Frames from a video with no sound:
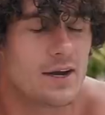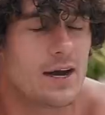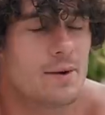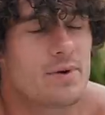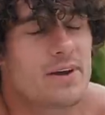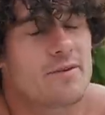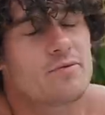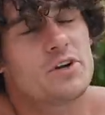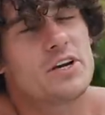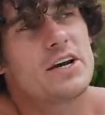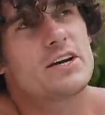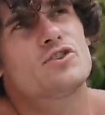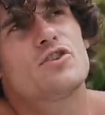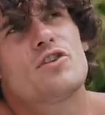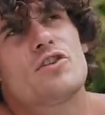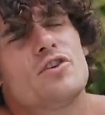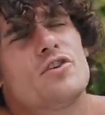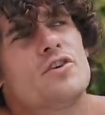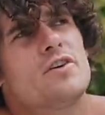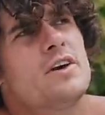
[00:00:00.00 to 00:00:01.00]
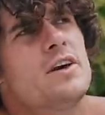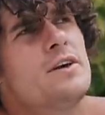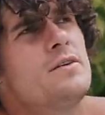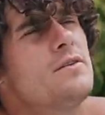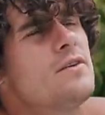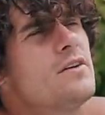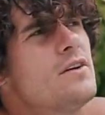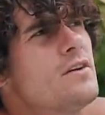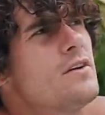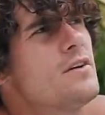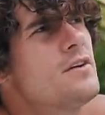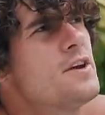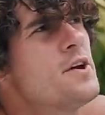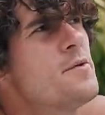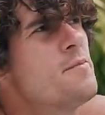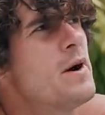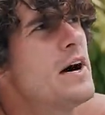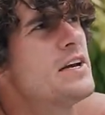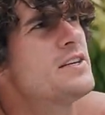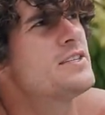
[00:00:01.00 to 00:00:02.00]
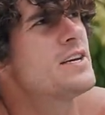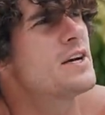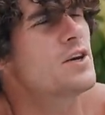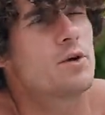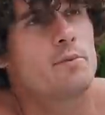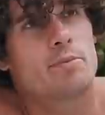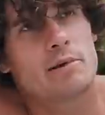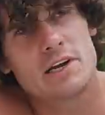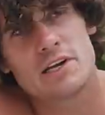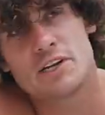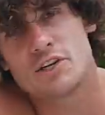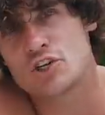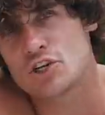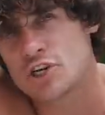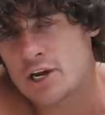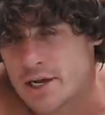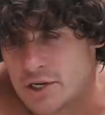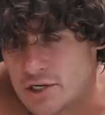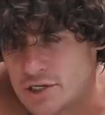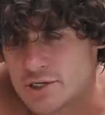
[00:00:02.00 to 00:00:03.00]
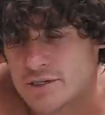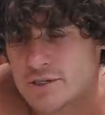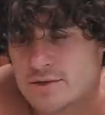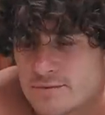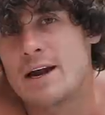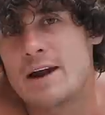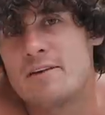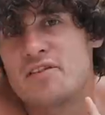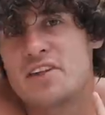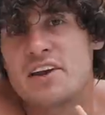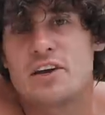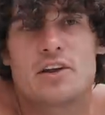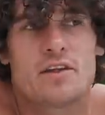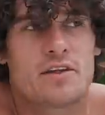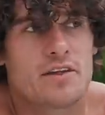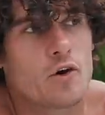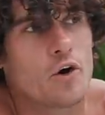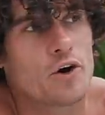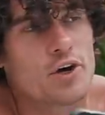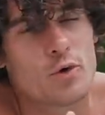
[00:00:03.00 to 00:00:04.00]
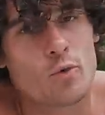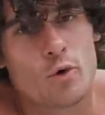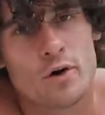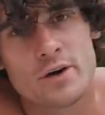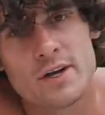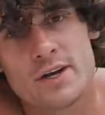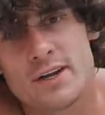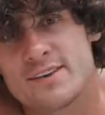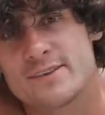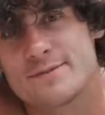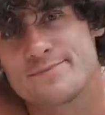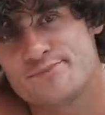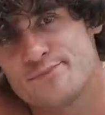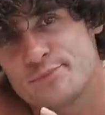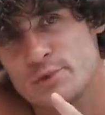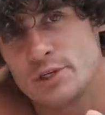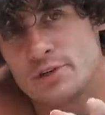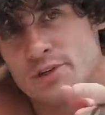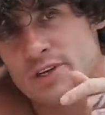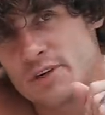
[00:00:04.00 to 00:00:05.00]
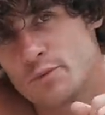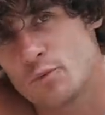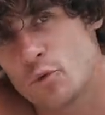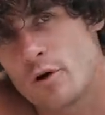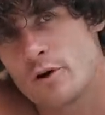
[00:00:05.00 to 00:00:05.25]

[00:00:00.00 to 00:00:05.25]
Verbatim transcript: I believe when you get to thirty, uh, your mindset completely changes. Everything you thought you wanted, you didn't